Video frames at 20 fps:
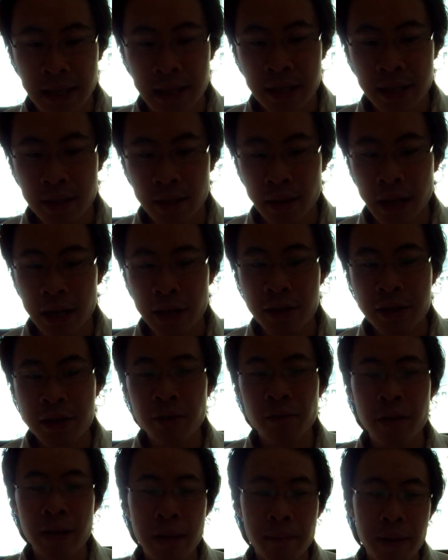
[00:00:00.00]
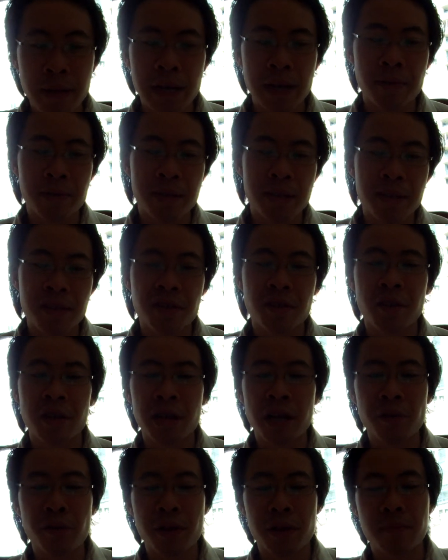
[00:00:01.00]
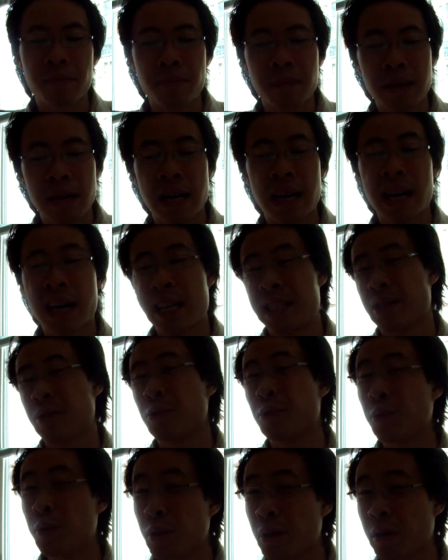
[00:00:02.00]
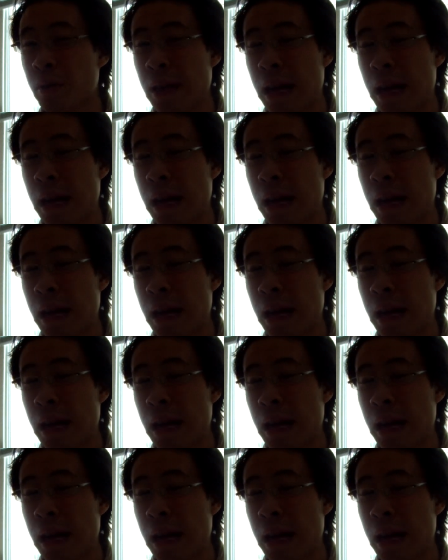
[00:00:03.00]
So I usually recommend, I would say, starting out with I guess Google